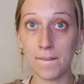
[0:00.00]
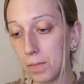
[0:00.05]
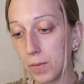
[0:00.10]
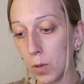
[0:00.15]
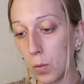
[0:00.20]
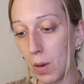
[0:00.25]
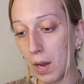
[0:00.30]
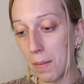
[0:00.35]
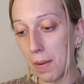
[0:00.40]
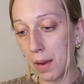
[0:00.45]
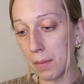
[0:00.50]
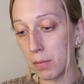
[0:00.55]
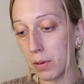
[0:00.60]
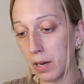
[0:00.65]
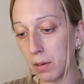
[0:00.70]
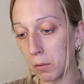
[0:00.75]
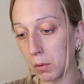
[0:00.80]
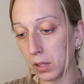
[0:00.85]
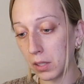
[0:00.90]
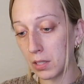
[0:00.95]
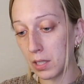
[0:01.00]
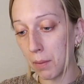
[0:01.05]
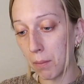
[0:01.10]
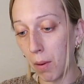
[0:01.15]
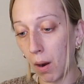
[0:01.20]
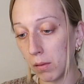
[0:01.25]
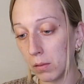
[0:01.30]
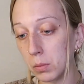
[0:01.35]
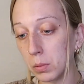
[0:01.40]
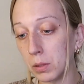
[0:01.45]
the way my brain works, I
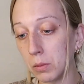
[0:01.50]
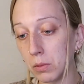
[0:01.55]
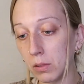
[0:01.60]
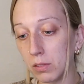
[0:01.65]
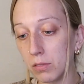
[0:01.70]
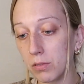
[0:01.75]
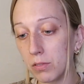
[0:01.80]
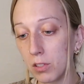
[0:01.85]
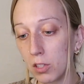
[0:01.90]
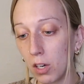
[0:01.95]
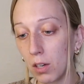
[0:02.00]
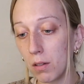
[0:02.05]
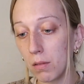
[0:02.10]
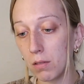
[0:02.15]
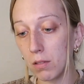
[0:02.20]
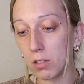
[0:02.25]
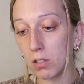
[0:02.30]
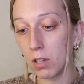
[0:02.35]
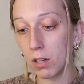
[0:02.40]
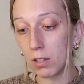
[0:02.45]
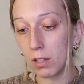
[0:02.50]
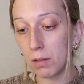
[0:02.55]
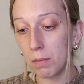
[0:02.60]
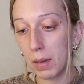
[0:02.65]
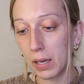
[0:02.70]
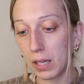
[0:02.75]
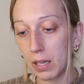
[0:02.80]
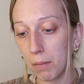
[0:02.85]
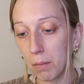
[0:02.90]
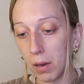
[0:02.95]
probably would have started
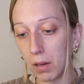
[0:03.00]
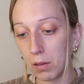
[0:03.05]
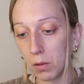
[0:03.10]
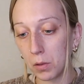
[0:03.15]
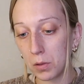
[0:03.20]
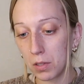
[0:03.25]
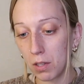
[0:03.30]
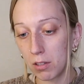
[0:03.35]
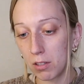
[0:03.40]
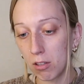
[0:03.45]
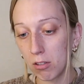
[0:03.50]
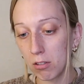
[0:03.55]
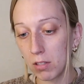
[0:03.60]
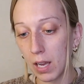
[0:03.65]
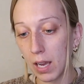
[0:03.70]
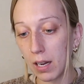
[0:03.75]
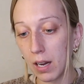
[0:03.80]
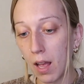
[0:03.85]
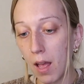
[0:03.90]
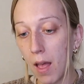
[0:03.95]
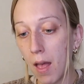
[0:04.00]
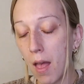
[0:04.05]
making buttonholes on the other side.